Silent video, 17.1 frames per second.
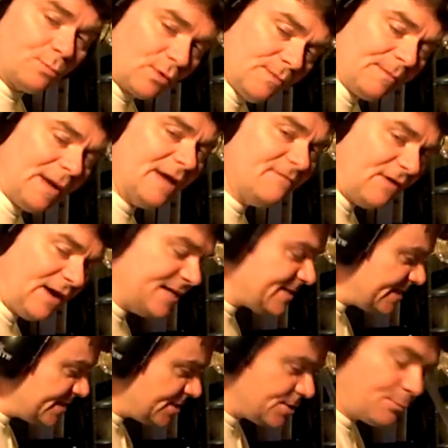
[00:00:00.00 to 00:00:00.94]
My
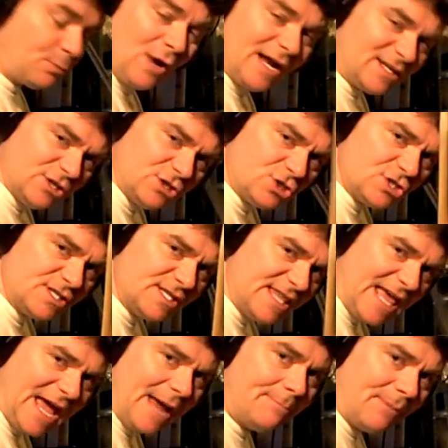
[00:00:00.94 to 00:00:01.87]
advice is to practice just
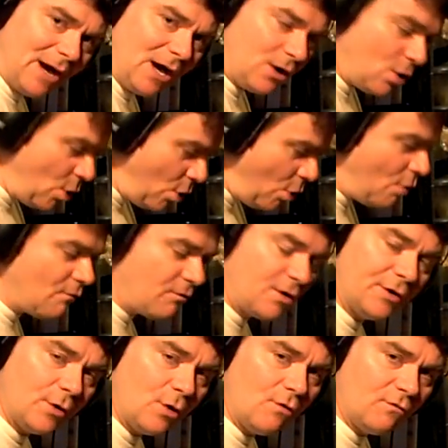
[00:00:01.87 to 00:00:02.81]
that part over
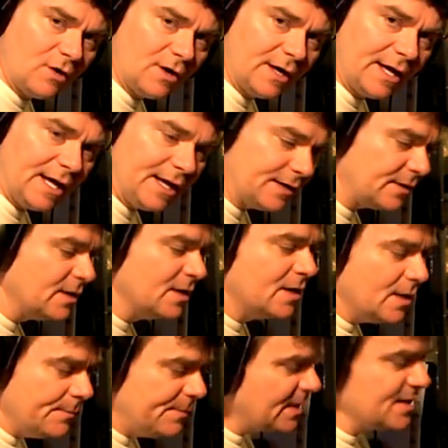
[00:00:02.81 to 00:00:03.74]
and over again,
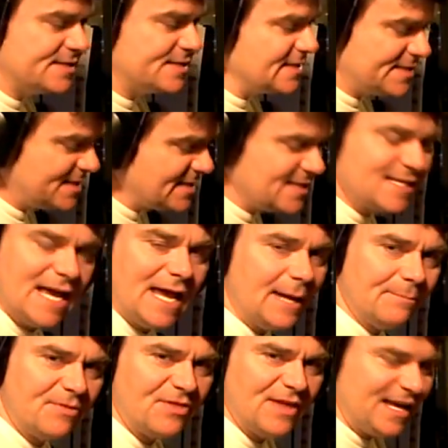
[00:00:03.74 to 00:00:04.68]
because it's the
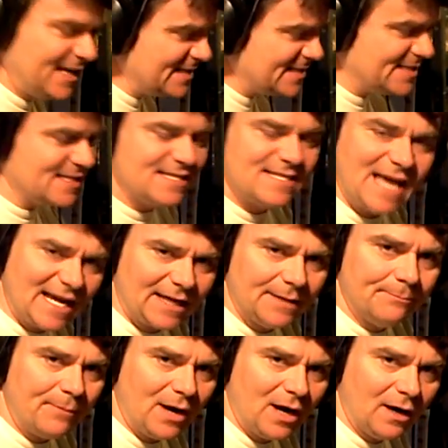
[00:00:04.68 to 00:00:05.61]
same thing as the
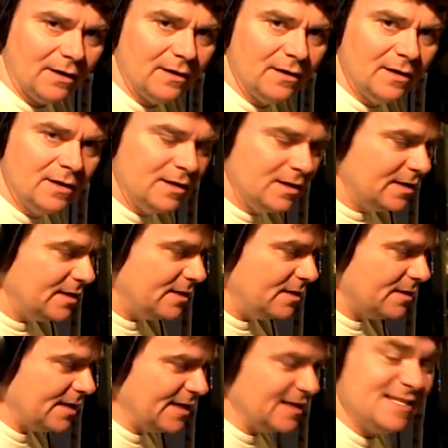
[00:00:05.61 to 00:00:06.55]
second part,
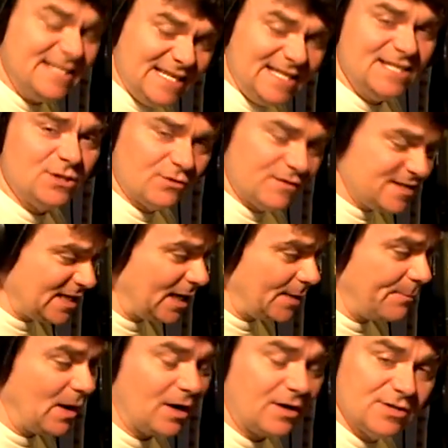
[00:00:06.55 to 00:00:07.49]
and it's easier the second
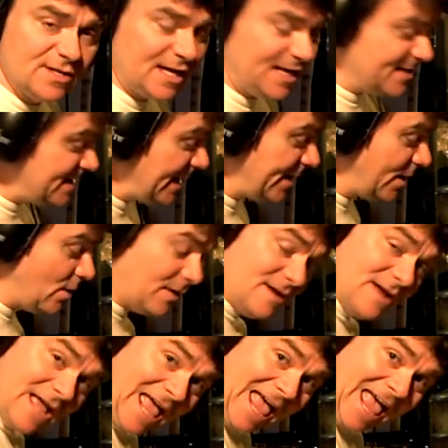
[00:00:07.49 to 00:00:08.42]
part because instead of going,
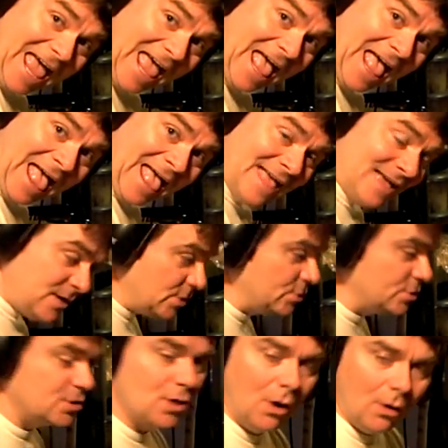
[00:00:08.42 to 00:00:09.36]
you're
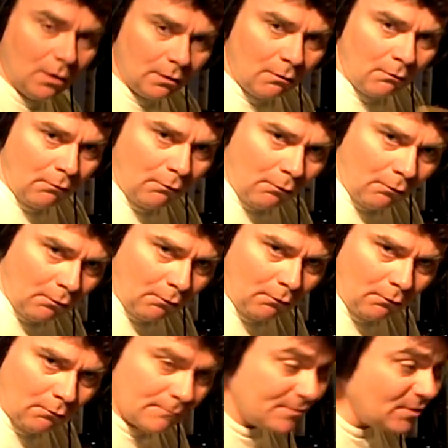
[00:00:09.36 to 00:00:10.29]
just going,
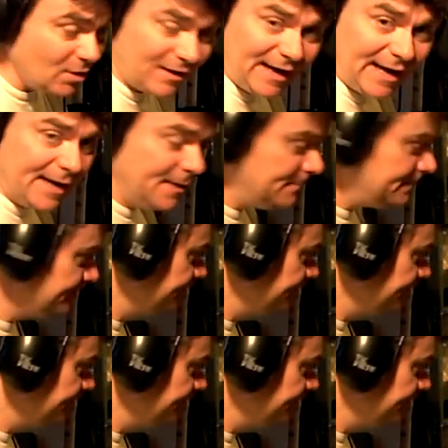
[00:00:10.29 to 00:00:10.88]
okay?